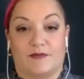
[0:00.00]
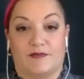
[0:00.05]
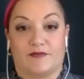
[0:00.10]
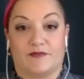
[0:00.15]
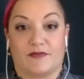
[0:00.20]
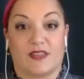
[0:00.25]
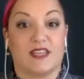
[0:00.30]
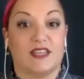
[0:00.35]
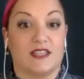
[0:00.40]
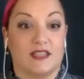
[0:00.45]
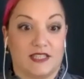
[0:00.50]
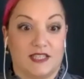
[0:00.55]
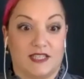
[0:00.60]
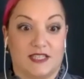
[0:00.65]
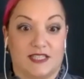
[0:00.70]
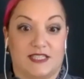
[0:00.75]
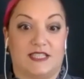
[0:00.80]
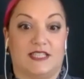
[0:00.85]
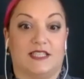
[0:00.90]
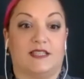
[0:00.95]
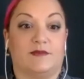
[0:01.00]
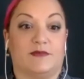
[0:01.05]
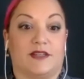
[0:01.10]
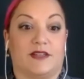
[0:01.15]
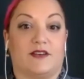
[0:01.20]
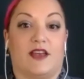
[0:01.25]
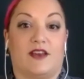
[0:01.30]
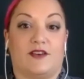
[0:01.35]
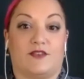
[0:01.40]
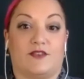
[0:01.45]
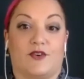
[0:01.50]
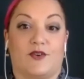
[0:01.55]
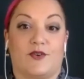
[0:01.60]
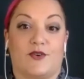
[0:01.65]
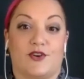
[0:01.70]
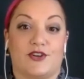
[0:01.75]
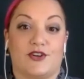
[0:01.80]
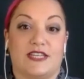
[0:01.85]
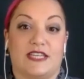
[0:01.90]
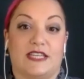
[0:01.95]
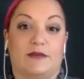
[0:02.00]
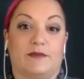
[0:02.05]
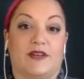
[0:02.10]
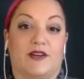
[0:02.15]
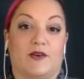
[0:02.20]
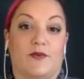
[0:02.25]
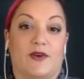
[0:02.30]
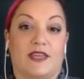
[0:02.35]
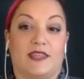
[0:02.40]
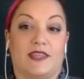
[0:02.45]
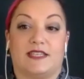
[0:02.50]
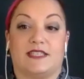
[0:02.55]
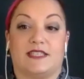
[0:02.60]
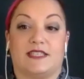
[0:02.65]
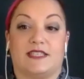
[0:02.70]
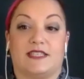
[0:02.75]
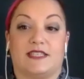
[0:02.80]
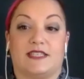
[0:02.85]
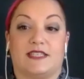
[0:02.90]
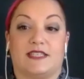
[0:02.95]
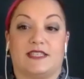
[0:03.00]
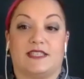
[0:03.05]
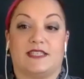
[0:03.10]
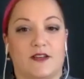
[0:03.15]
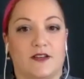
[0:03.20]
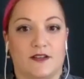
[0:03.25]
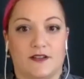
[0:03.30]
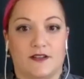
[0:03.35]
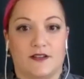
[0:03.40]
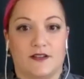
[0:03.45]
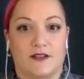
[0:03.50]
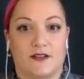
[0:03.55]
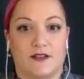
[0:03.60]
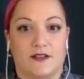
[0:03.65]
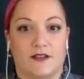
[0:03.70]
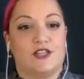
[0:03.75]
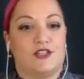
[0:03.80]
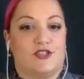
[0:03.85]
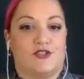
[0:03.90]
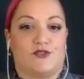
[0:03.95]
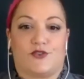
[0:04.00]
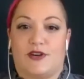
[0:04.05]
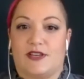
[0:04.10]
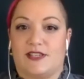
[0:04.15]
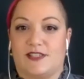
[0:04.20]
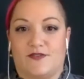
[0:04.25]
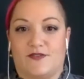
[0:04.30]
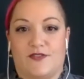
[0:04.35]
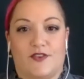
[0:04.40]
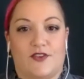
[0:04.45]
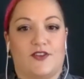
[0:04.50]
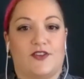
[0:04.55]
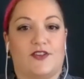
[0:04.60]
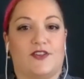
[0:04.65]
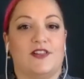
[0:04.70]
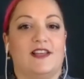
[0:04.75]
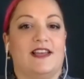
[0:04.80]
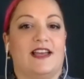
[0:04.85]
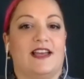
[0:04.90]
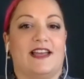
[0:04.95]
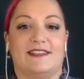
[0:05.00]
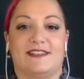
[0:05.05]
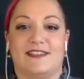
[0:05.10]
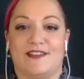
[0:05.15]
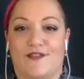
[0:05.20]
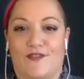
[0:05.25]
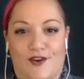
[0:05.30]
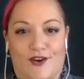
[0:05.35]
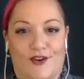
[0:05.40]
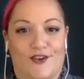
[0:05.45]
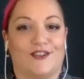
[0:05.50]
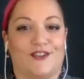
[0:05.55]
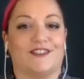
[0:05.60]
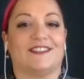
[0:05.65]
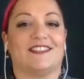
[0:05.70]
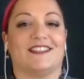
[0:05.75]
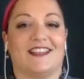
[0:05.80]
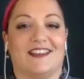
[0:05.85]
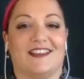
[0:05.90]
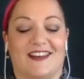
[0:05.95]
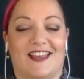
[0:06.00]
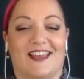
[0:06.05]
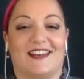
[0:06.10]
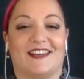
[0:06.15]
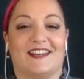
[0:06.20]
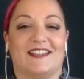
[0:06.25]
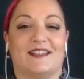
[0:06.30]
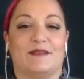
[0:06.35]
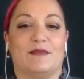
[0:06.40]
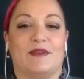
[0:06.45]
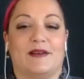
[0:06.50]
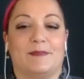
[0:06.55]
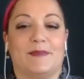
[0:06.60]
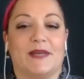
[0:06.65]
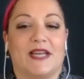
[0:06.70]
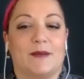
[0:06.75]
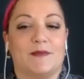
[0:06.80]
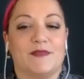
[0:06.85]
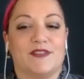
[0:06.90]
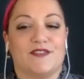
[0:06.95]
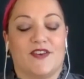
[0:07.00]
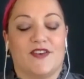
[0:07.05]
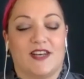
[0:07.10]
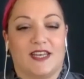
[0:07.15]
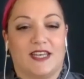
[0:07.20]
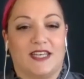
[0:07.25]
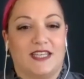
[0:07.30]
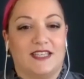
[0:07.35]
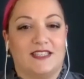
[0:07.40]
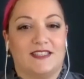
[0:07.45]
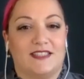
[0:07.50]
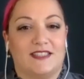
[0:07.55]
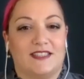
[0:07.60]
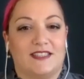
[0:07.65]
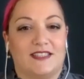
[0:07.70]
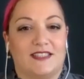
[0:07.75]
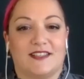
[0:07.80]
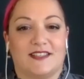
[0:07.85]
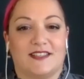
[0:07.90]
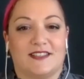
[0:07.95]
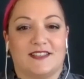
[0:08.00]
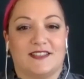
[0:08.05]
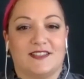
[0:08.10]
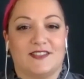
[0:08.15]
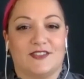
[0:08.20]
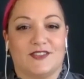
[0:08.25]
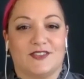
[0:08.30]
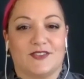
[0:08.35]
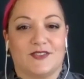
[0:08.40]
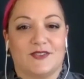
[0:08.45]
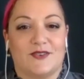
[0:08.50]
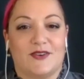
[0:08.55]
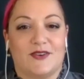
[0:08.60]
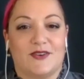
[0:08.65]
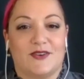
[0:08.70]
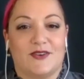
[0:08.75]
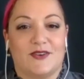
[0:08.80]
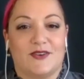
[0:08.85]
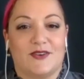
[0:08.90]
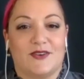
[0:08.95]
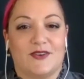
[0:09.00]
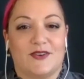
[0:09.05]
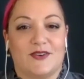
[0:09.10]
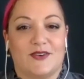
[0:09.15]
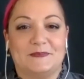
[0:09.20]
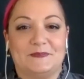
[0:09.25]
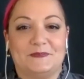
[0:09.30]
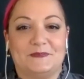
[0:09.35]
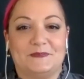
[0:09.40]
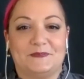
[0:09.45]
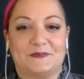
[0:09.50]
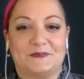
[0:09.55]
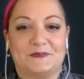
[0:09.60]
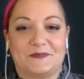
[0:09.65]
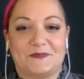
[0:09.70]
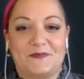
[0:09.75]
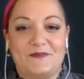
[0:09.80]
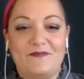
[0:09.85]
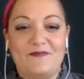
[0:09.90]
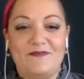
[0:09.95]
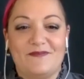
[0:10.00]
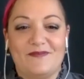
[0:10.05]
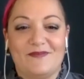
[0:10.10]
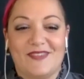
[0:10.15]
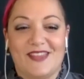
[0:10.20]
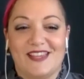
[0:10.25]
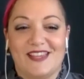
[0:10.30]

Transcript: can lead a team and grow her team in a way that doesn't feel stressful and difficult, and it becomes fun and easy to apply. So